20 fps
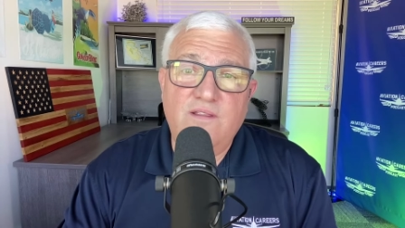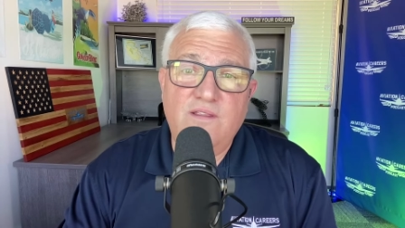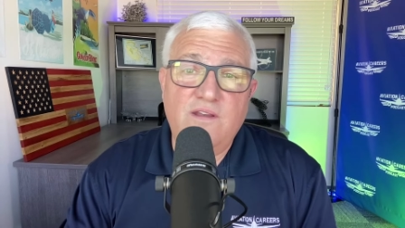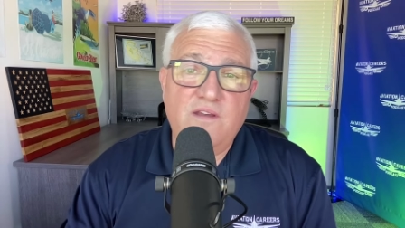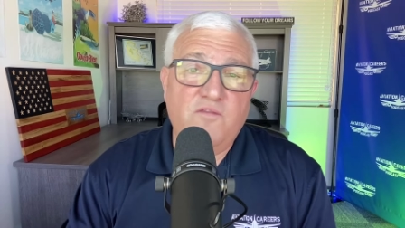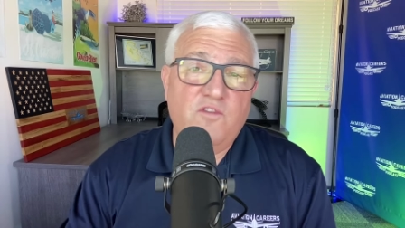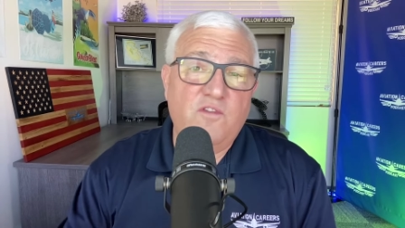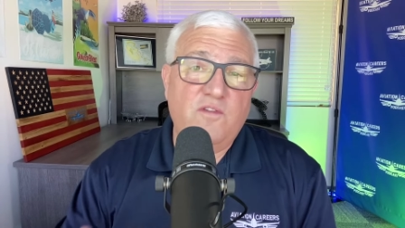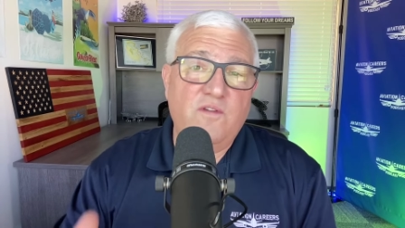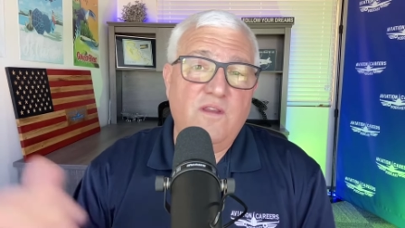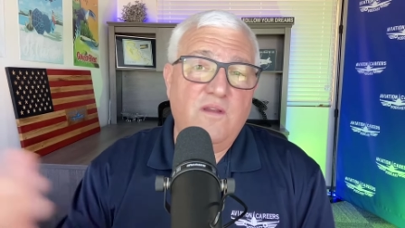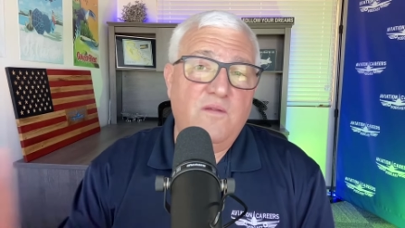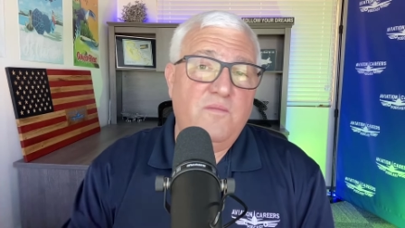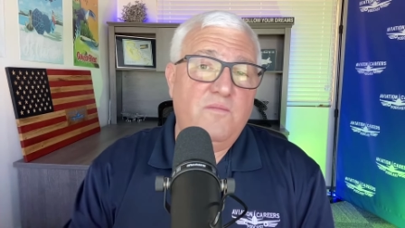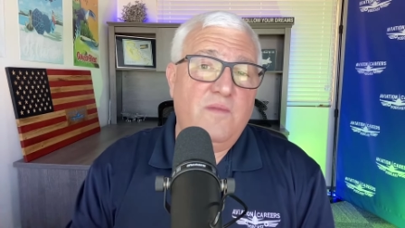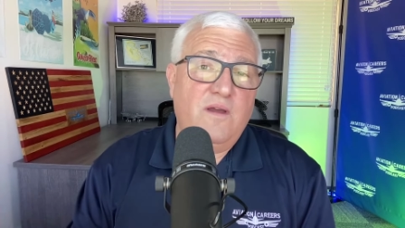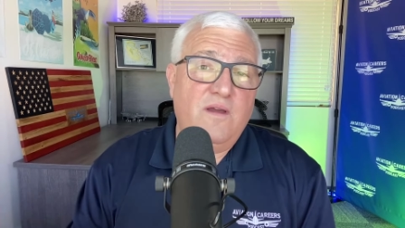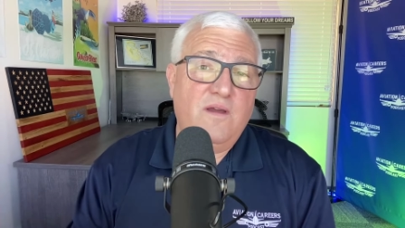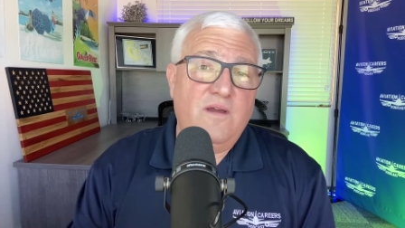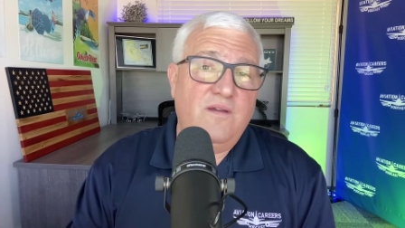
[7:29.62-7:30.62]
difference between
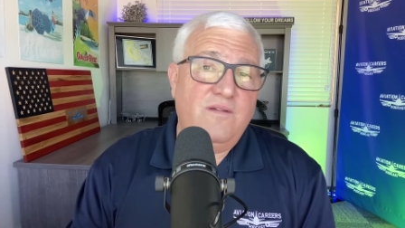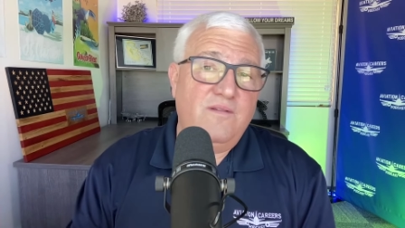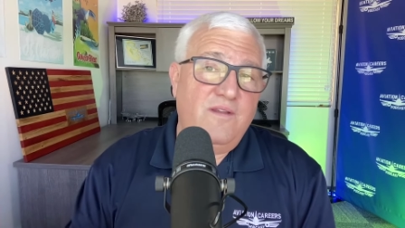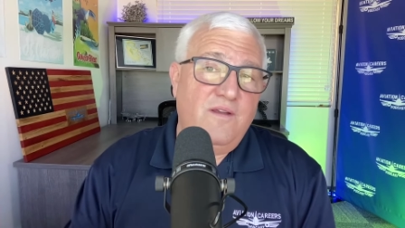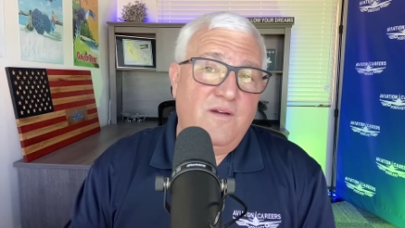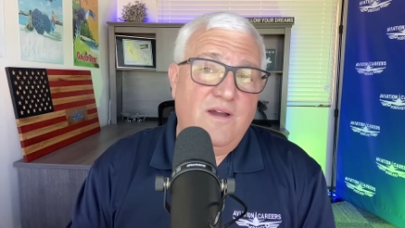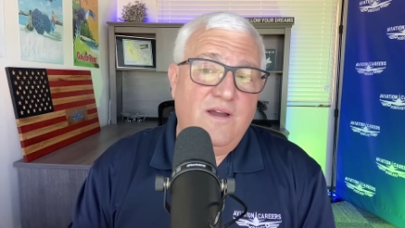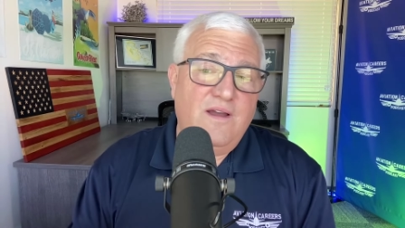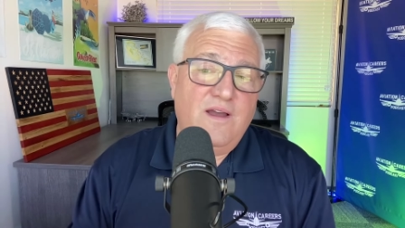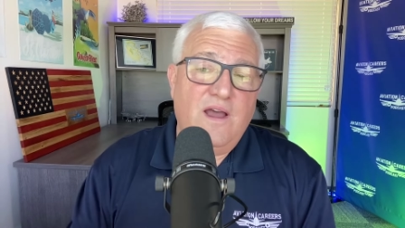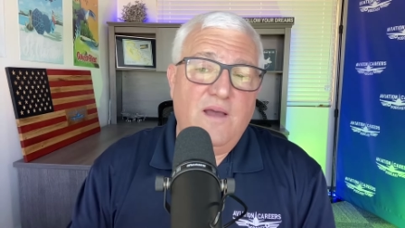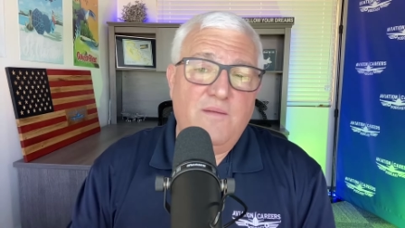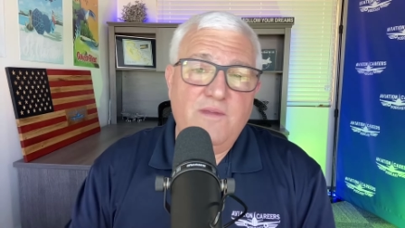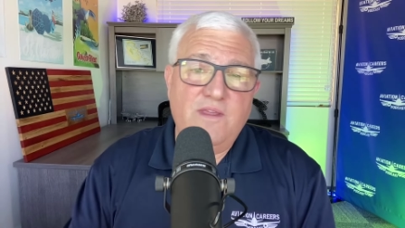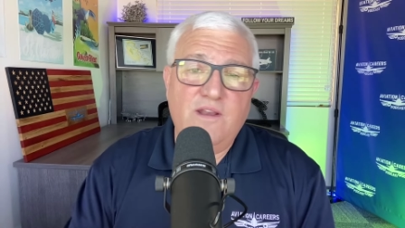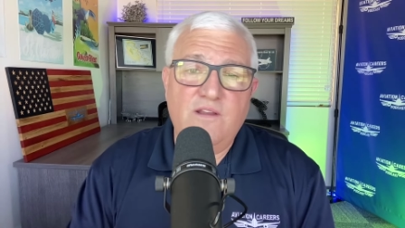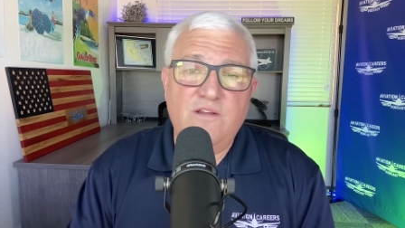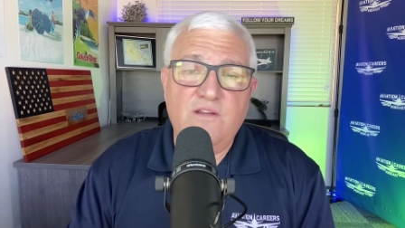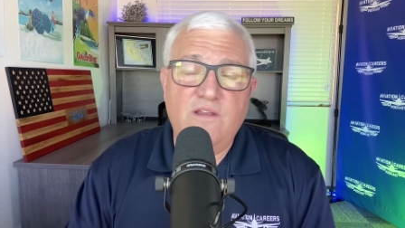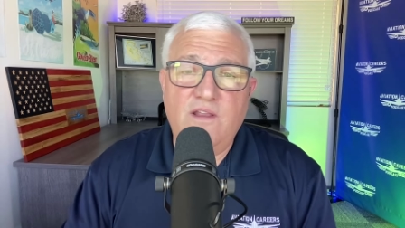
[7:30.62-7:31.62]
a hobby
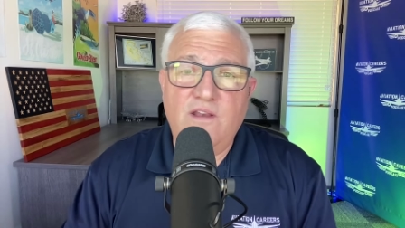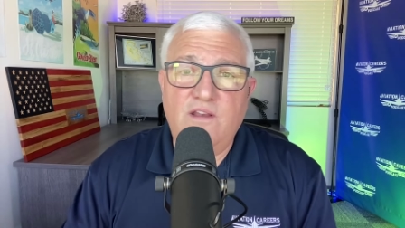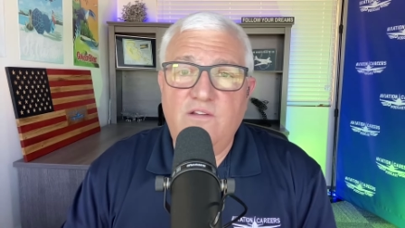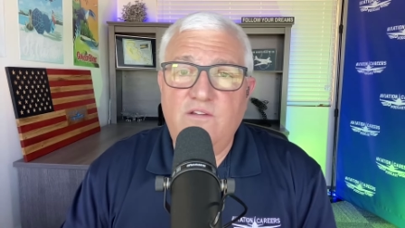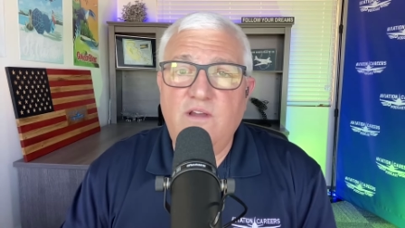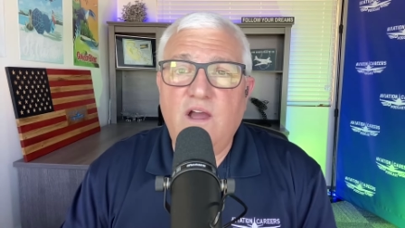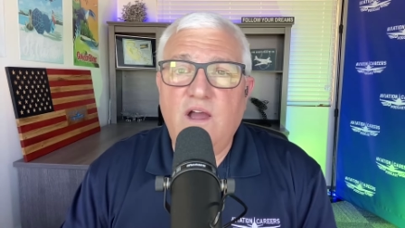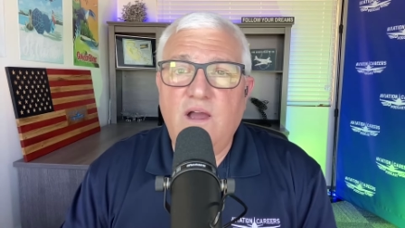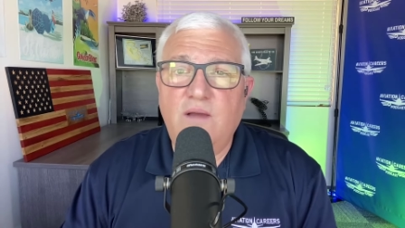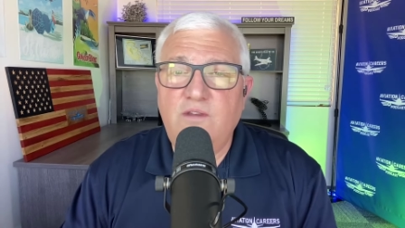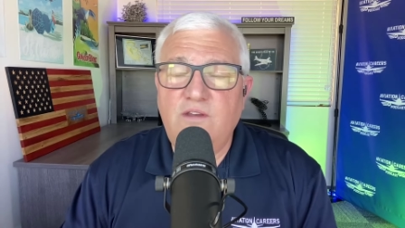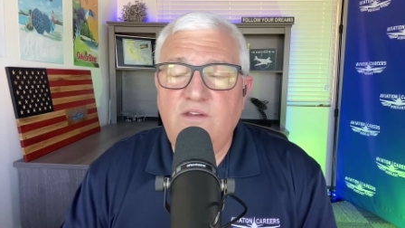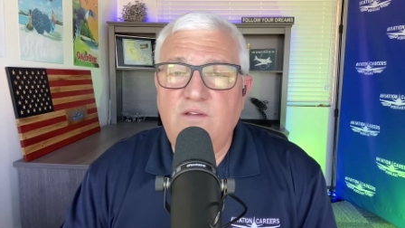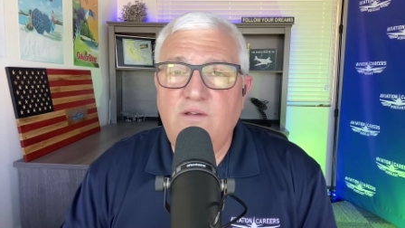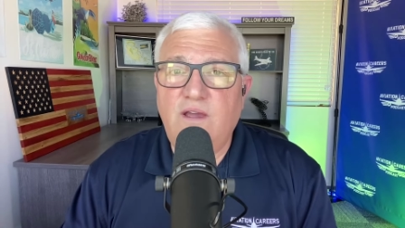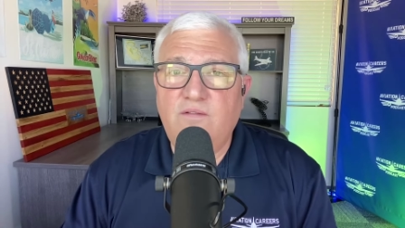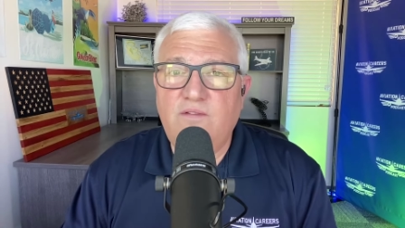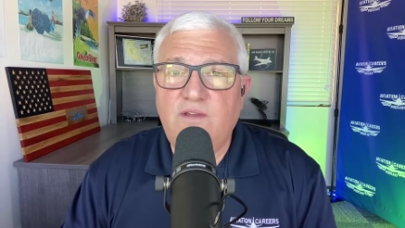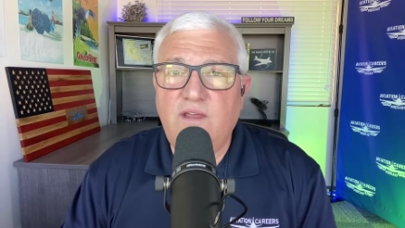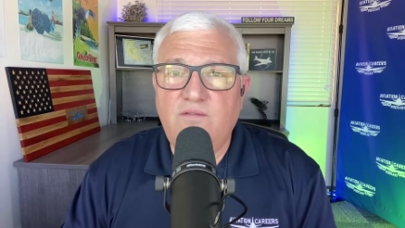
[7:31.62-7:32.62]
and a job. You do
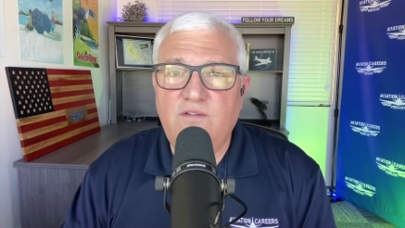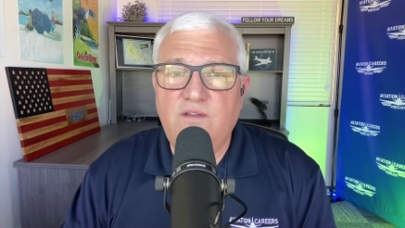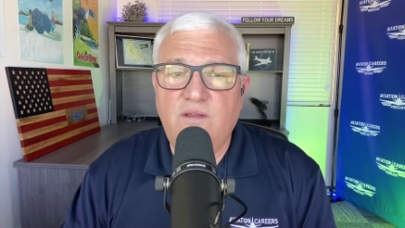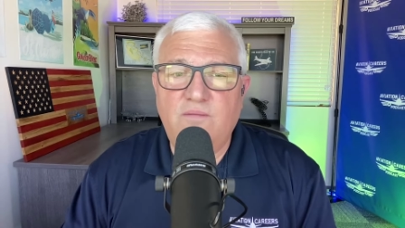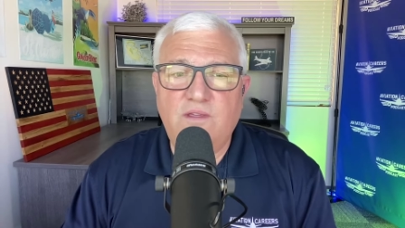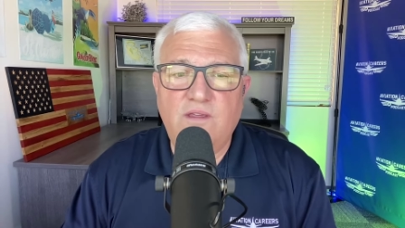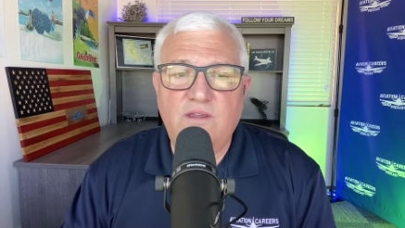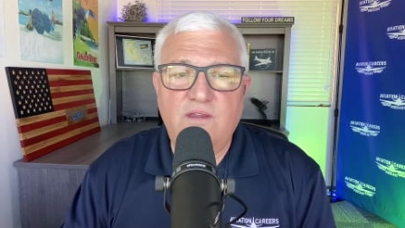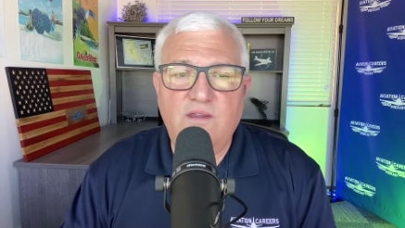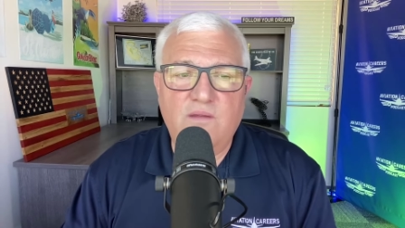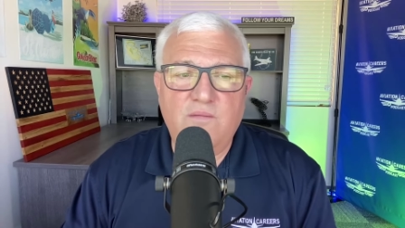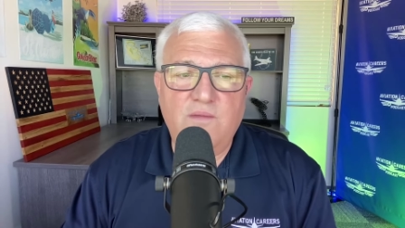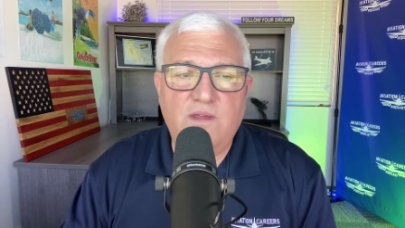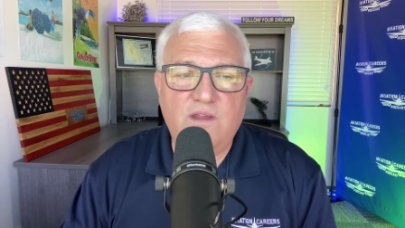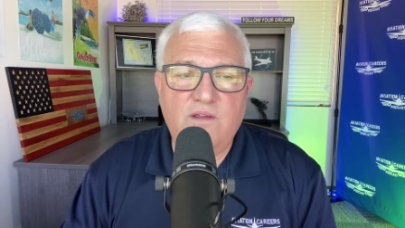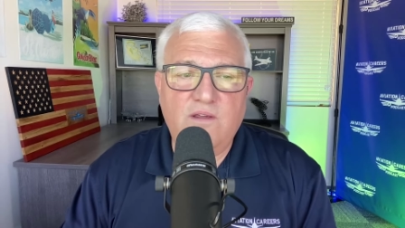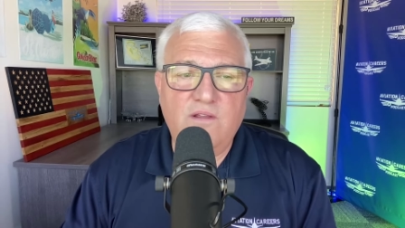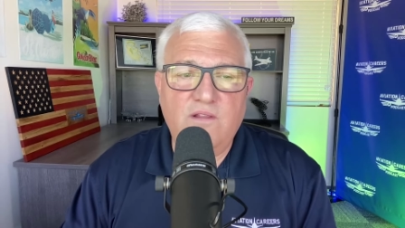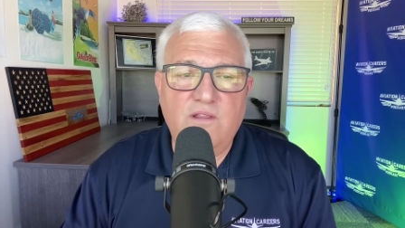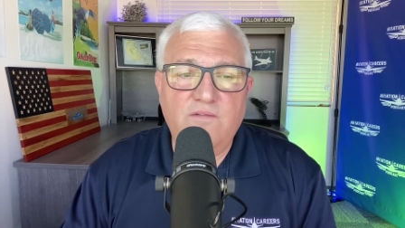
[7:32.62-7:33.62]
have to have something that you can make a
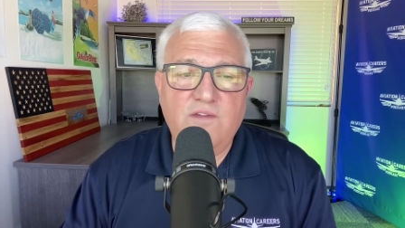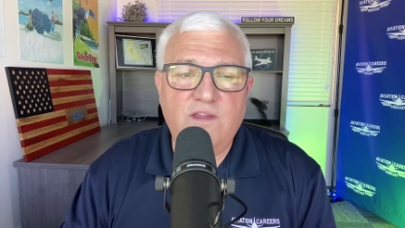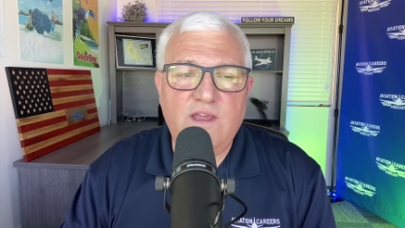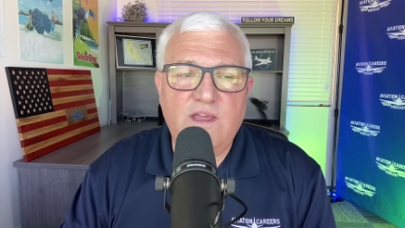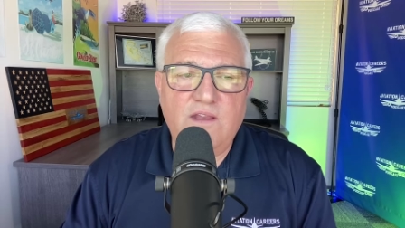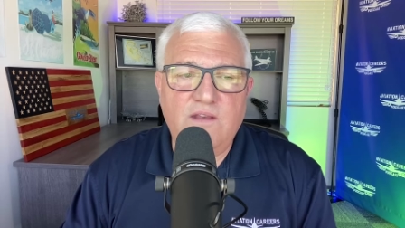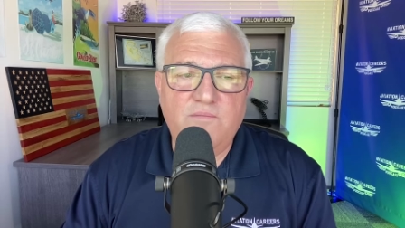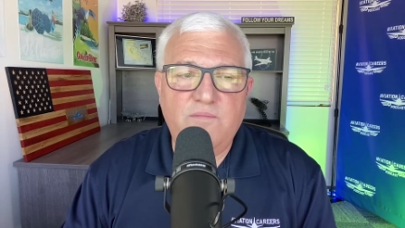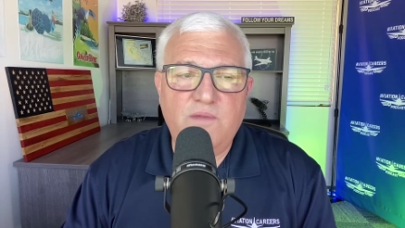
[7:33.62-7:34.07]
good living at.